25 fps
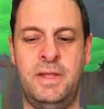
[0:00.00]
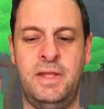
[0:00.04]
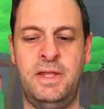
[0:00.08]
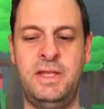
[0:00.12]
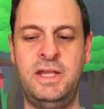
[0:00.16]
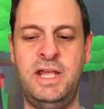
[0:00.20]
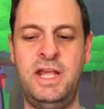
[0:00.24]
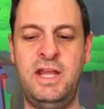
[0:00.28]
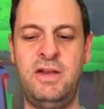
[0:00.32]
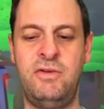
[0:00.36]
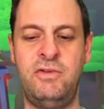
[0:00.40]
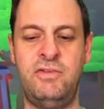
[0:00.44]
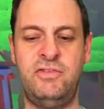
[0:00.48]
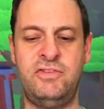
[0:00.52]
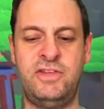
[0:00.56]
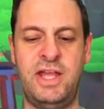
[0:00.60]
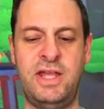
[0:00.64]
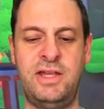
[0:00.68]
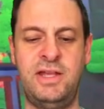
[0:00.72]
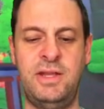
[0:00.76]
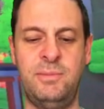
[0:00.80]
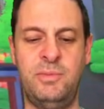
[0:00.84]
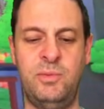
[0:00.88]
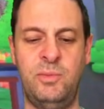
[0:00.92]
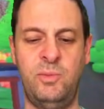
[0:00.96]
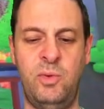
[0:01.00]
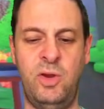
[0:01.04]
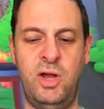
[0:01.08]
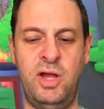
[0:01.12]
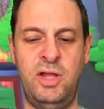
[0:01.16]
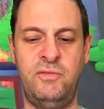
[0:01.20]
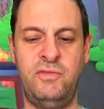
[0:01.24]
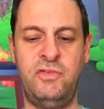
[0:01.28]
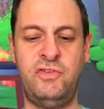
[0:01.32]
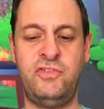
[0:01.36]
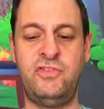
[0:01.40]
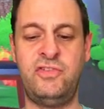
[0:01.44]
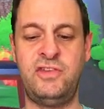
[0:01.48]
And here is game number
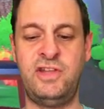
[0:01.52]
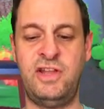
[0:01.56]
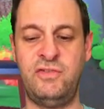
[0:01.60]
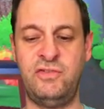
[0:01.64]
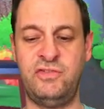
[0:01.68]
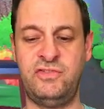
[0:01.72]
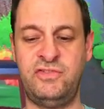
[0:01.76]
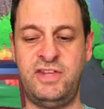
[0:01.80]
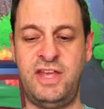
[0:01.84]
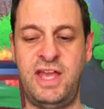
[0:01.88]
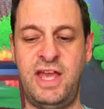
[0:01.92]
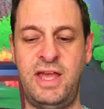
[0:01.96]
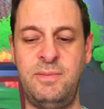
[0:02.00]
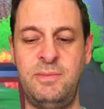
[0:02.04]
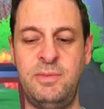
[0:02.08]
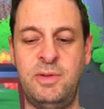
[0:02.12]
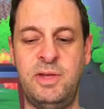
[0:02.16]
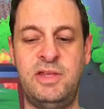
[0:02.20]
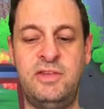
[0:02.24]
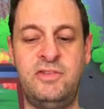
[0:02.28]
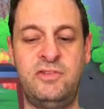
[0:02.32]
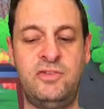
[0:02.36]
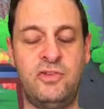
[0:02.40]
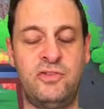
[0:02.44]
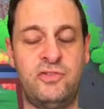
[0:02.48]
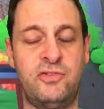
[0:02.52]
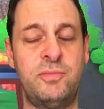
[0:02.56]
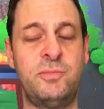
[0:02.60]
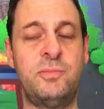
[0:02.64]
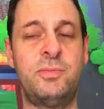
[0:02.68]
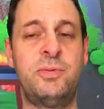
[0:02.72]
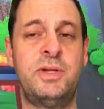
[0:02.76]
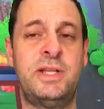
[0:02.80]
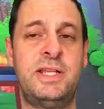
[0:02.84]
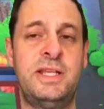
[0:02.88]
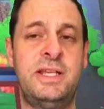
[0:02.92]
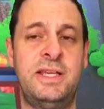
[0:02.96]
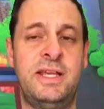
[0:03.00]
one versus level 10, but he's got some
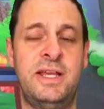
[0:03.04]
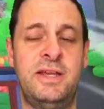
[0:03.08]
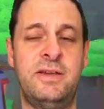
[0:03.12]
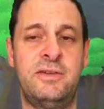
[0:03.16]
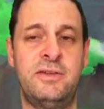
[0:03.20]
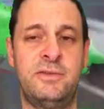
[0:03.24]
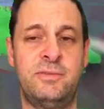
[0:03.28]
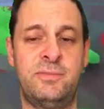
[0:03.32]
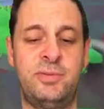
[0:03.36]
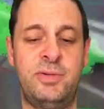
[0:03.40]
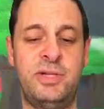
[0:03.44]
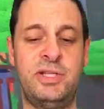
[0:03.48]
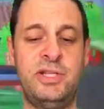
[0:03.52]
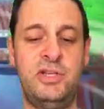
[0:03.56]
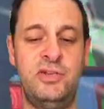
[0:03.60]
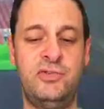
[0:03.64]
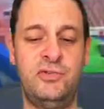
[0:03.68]
pretty pretty